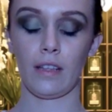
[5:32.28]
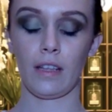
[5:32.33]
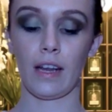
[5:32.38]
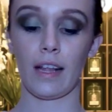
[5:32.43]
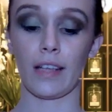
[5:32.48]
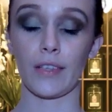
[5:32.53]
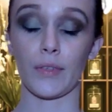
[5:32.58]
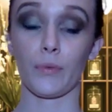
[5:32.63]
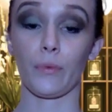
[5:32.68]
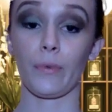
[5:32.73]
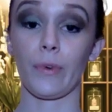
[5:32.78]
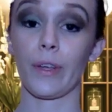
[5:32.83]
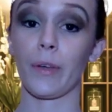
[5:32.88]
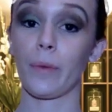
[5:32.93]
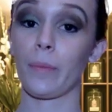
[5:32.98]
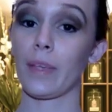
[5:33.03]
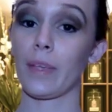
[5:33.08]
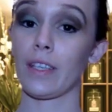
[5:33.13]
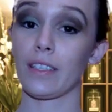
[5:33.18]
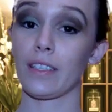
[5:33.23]
It has real
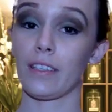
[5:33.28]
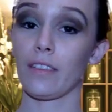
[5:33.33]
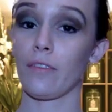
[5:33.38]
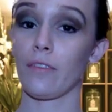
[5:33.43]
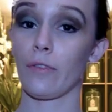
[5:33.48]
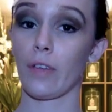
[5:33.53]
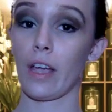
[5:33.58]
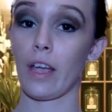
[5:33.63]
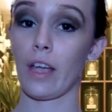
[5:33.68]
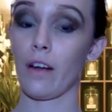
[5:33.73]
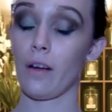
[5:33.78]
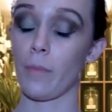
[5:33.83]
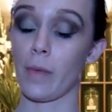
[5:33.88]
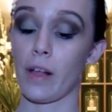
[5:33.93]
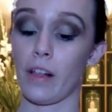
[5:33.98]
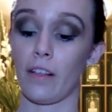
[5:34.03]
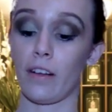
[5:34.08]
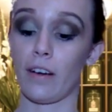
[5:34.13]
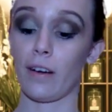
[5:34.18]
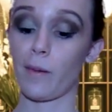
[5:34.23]
pieces of
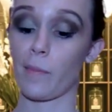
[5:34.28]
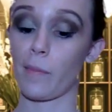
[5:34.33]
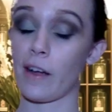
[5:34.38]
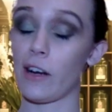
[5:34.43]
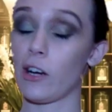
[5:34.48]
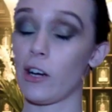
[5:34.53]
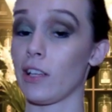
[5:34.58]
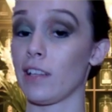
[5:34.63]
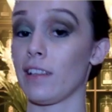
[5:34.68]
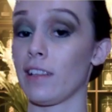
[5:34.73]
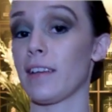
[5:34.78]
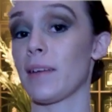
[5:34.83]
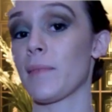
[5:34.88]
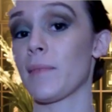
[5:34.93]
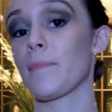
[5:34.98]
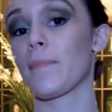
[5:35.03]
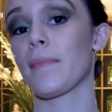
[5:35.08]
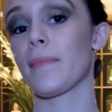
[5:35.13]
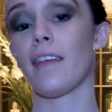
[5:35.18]
caramel in it, apparently.